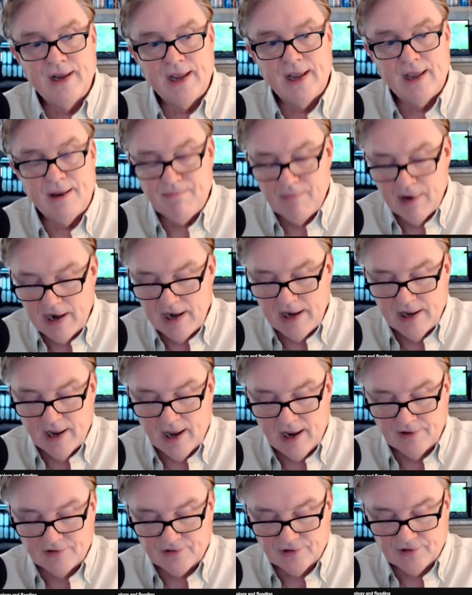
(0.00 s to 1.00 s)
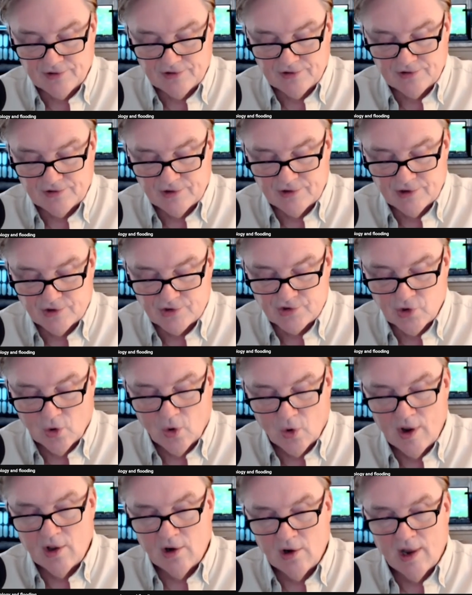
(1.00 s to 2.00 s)
in many cases, the
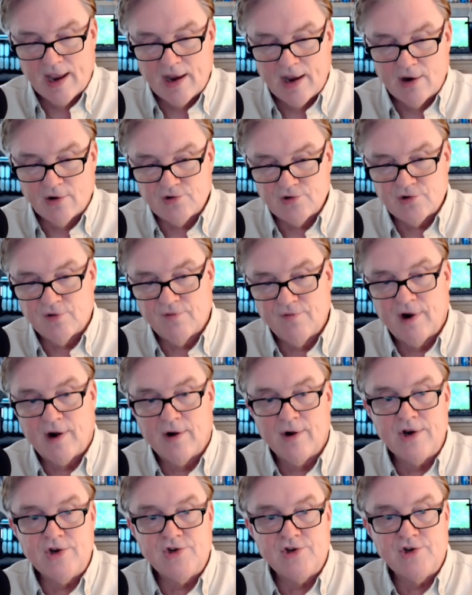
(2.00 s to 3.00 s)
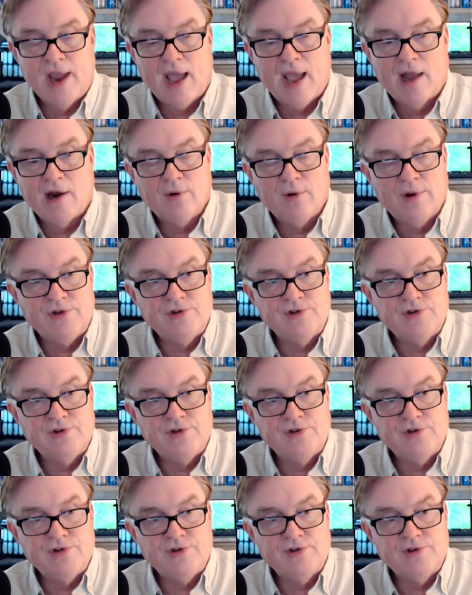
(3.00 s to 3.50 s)
soil layers are very shallow.